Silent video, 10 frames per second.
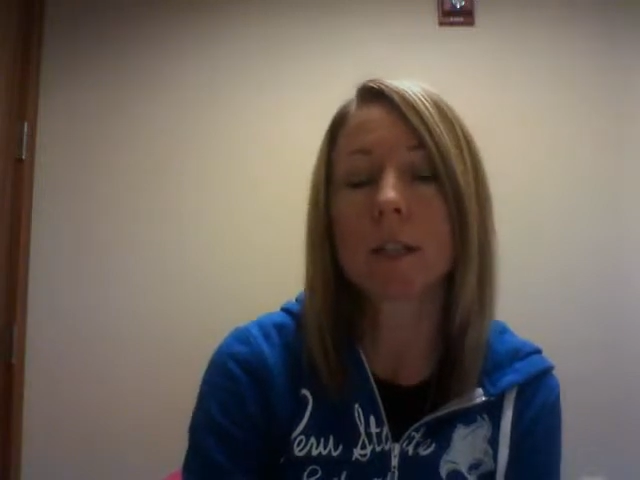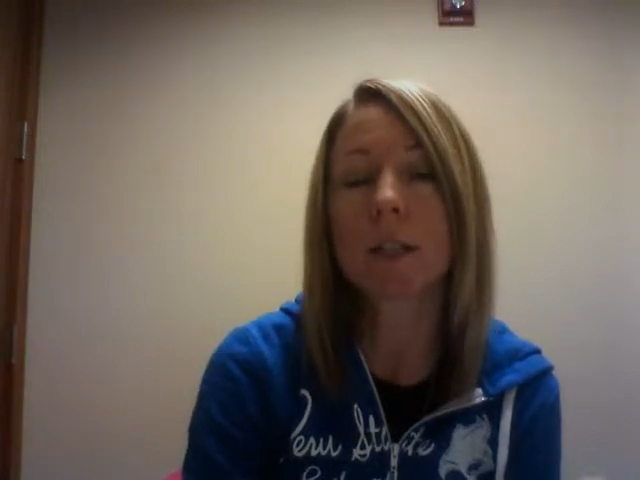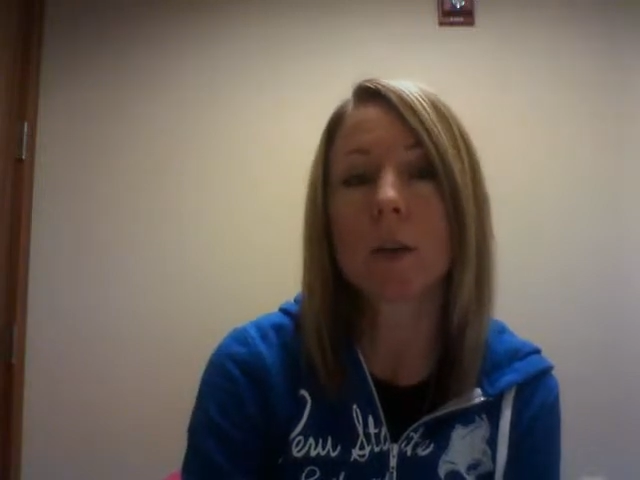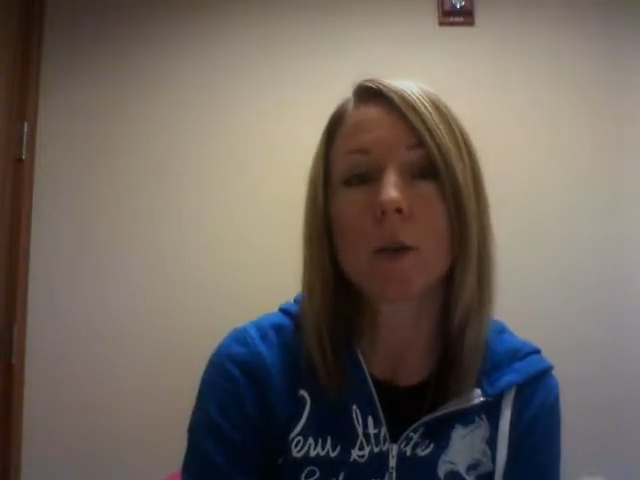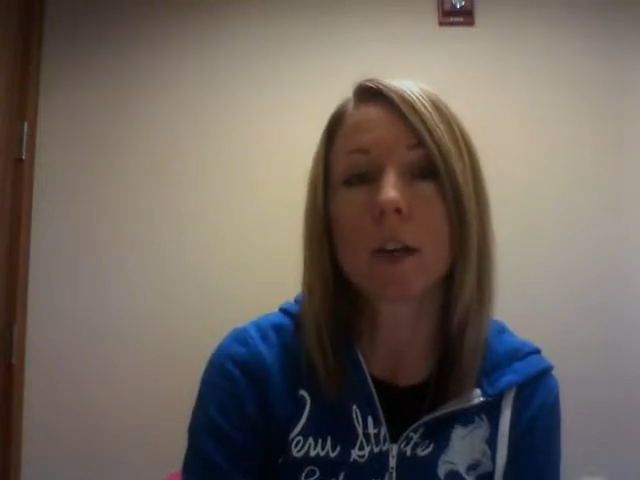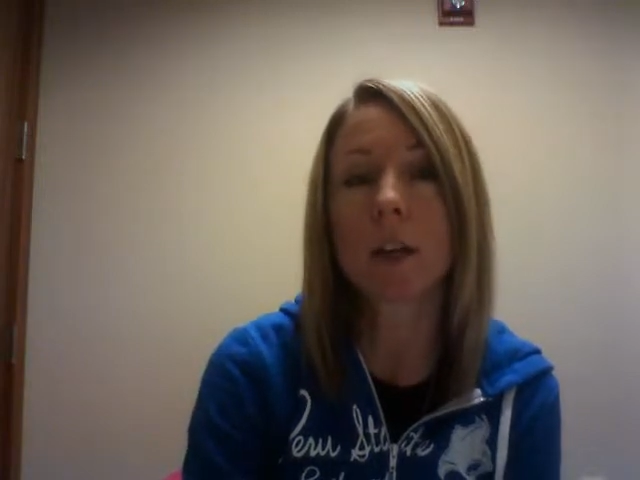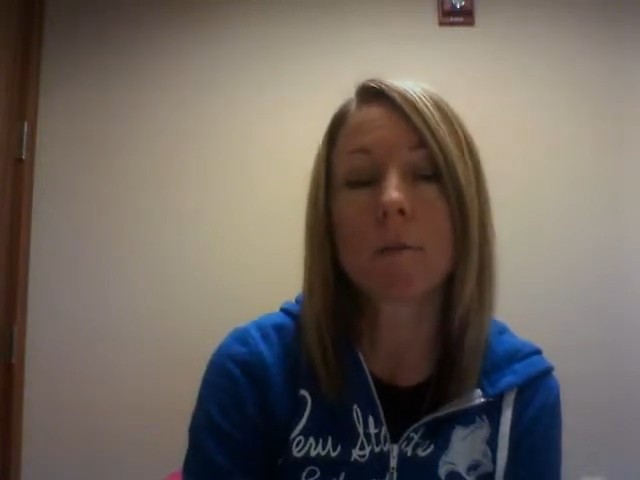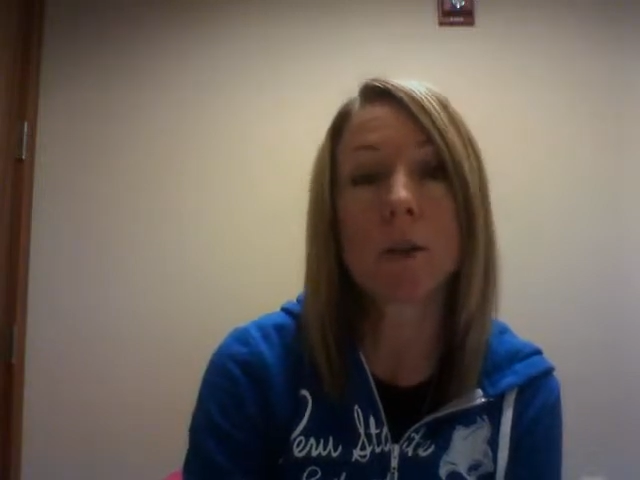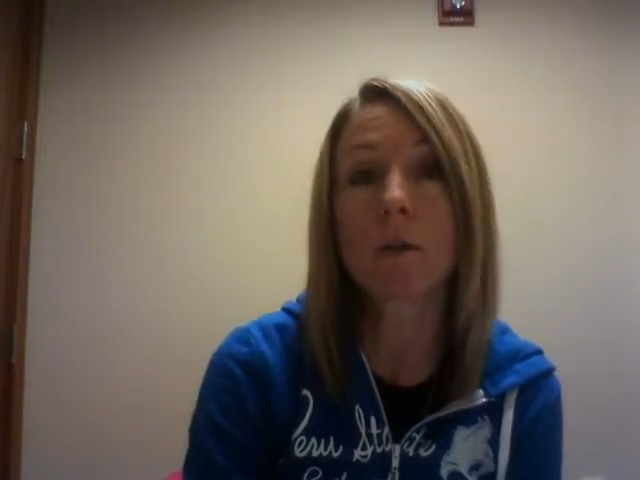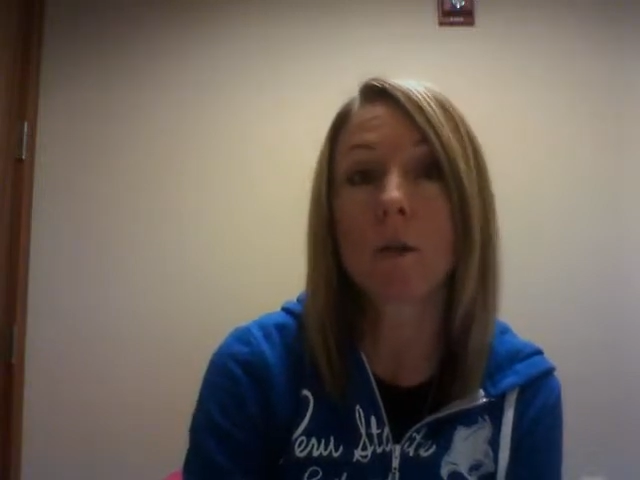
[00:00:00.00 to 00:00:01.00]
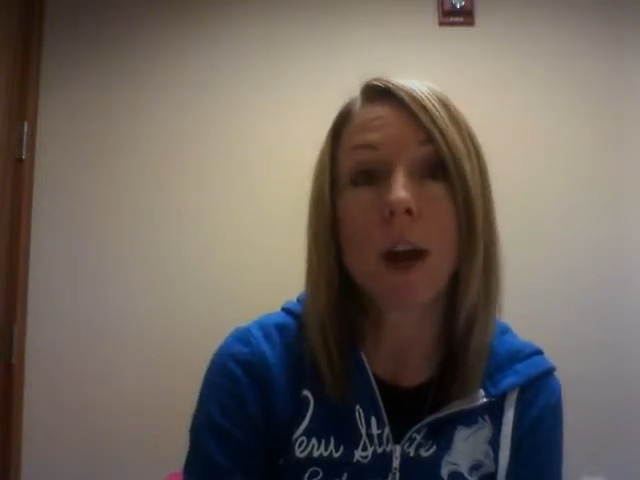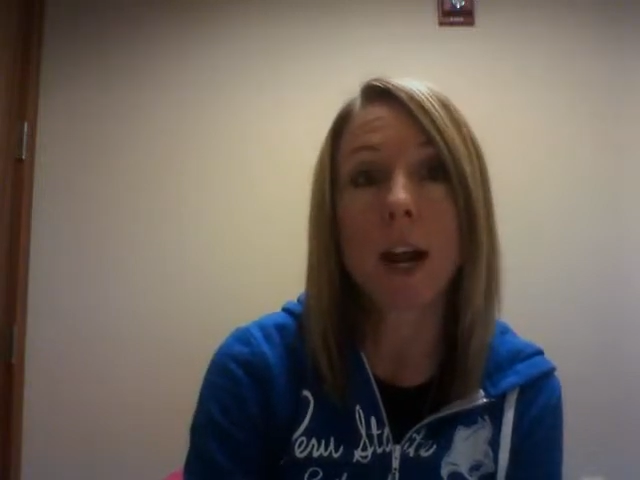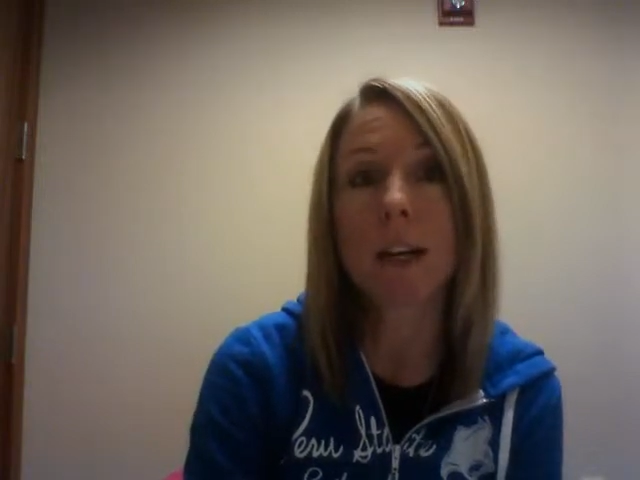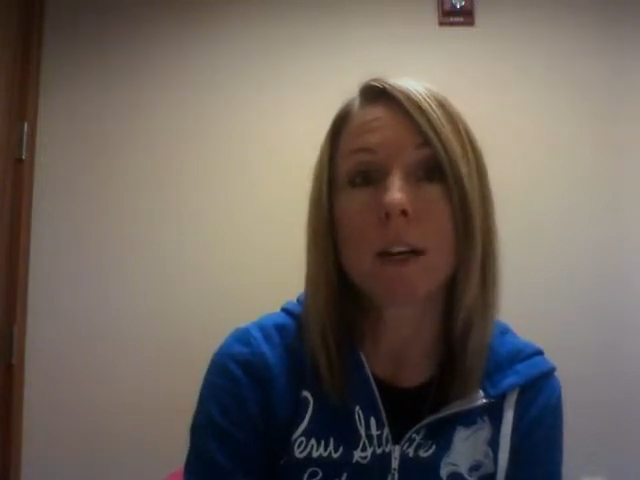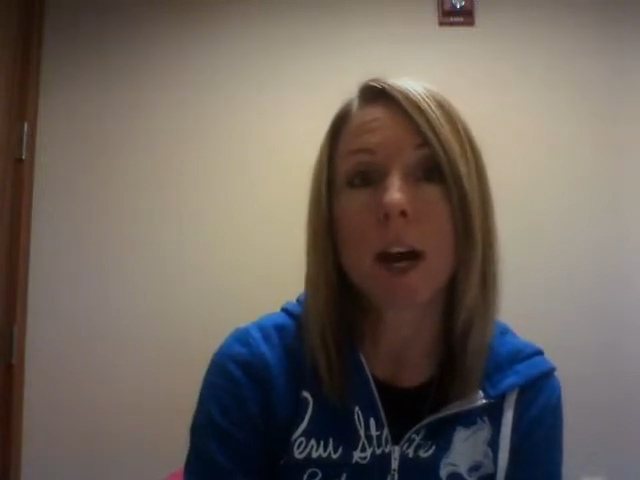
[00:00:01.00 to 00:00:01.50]
So it can be used for
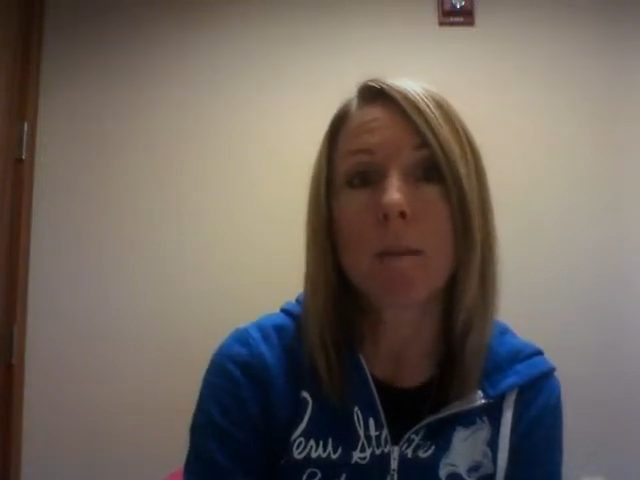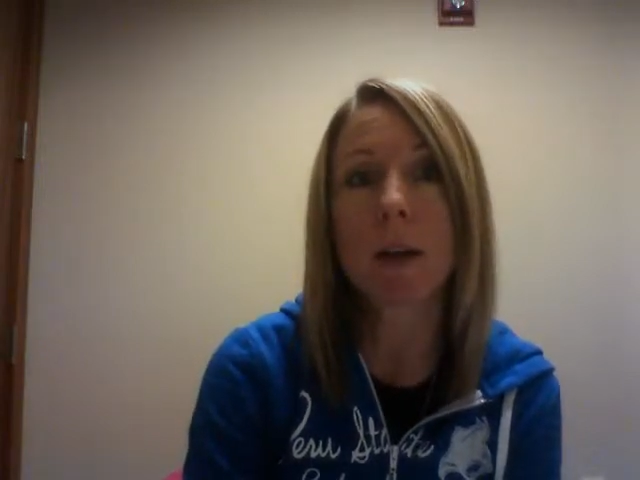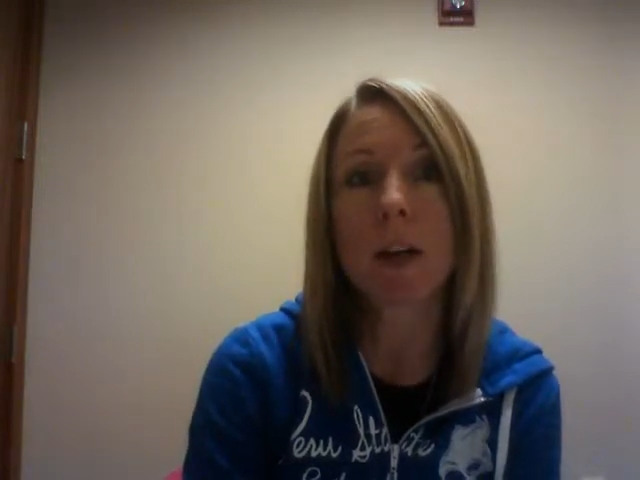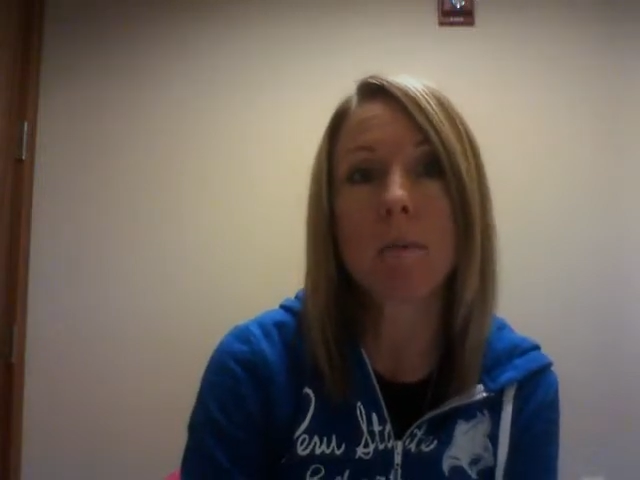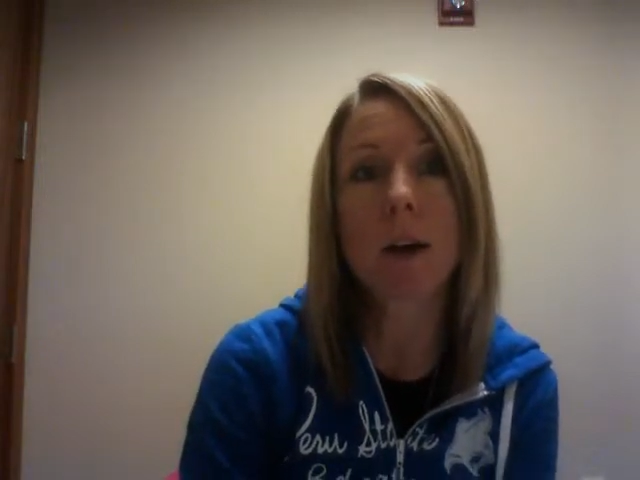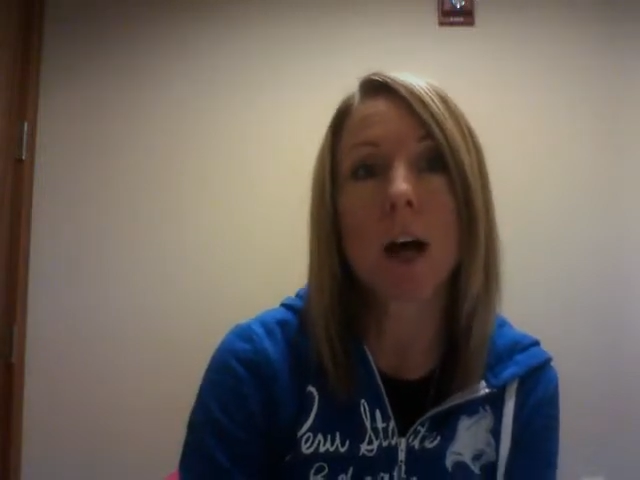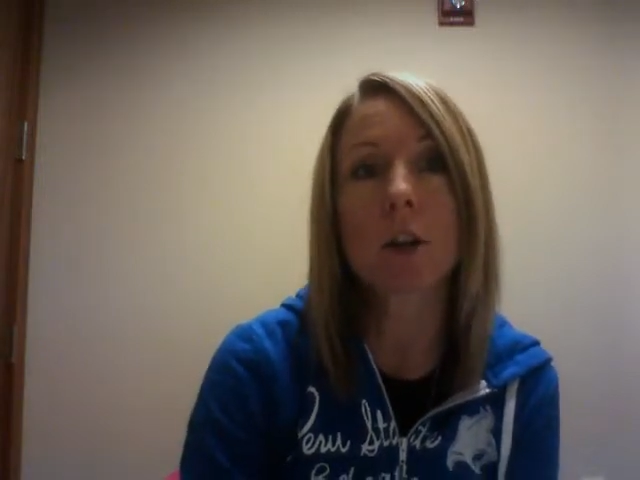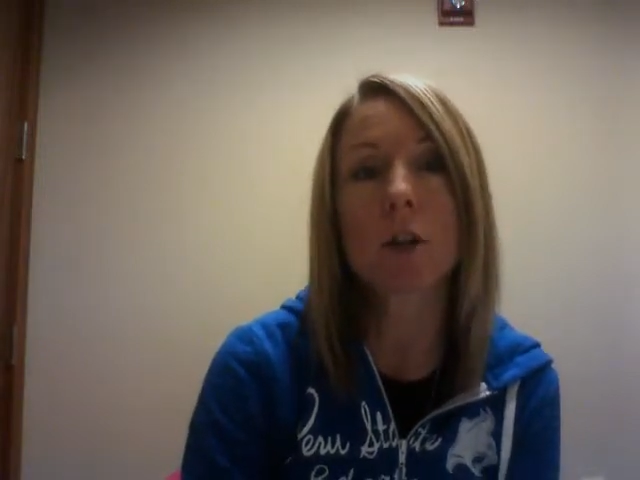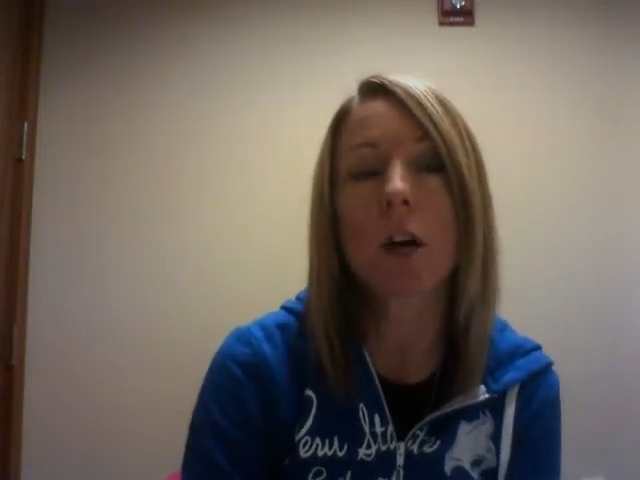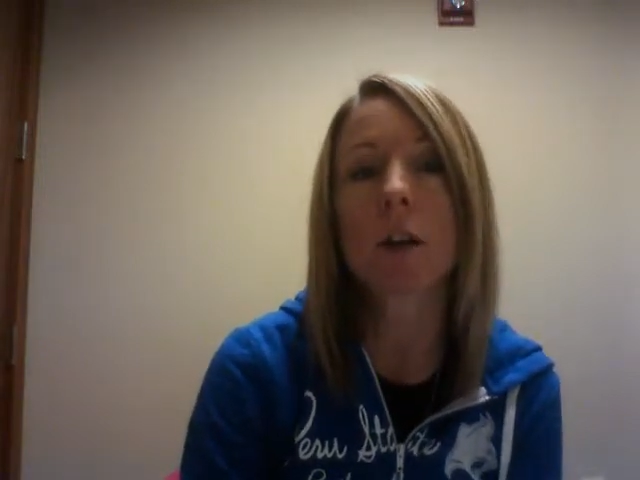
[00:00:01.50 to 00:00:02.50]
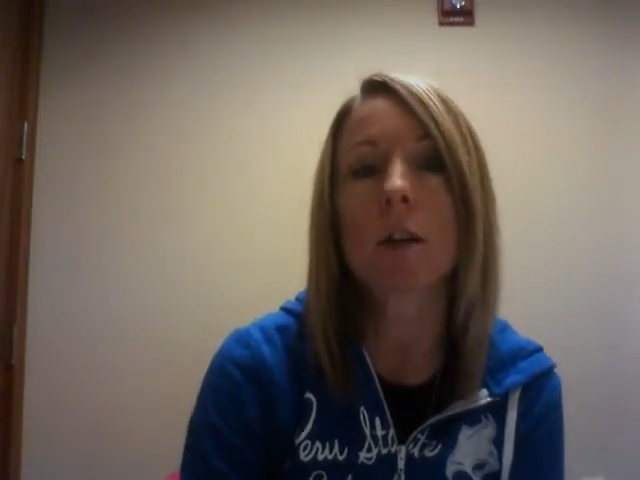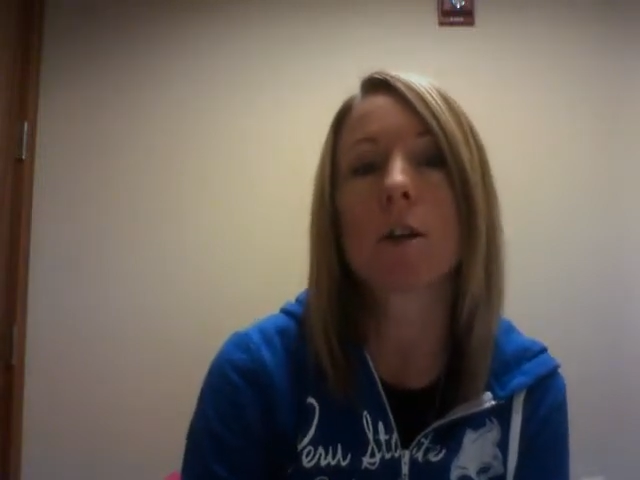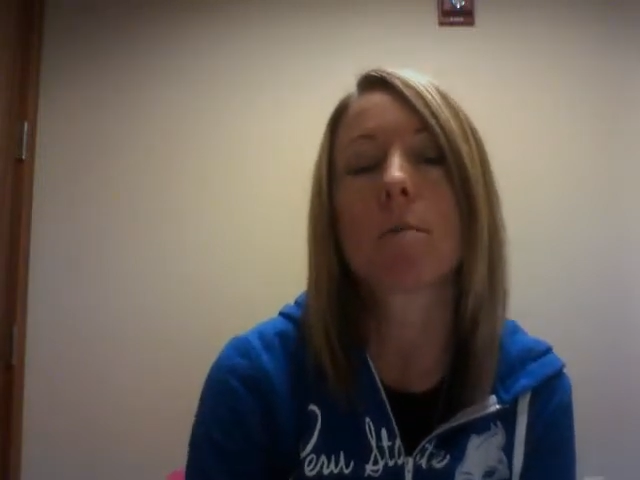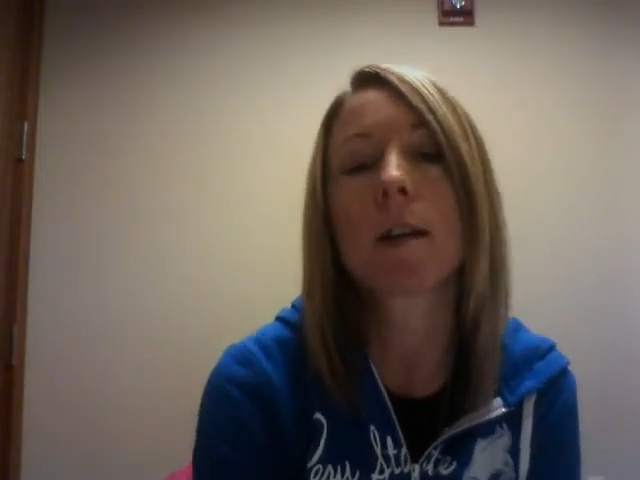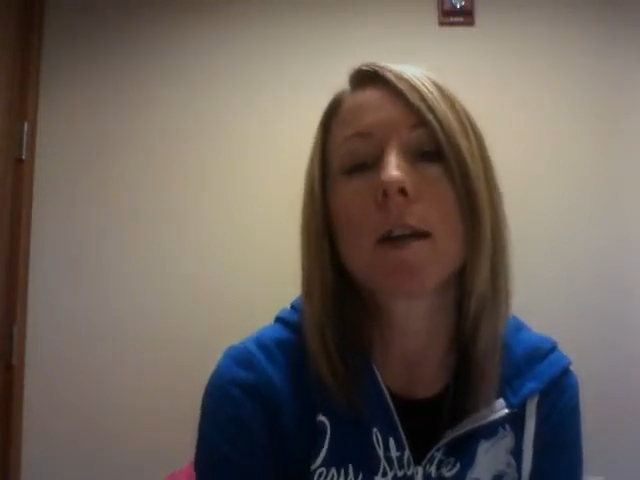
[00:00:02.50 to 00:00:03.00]
any topic, but I'll talk a
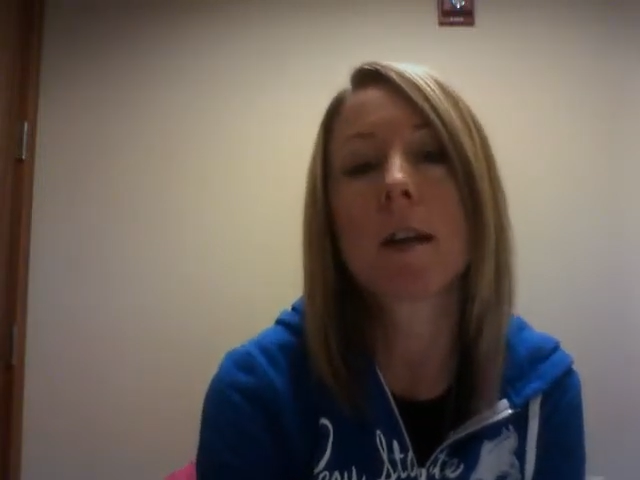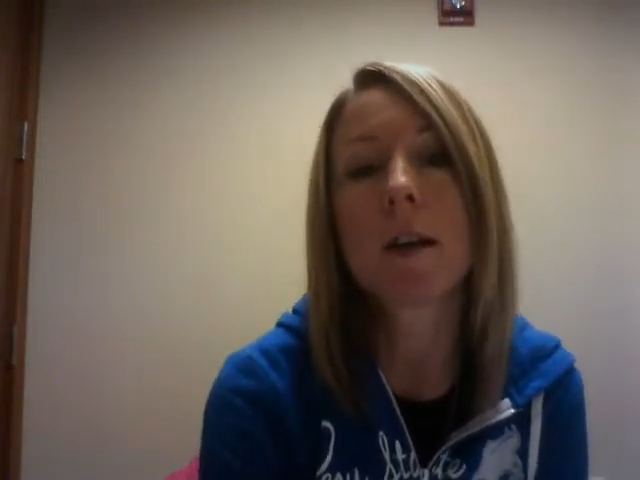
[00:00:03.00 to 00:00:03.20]
little bit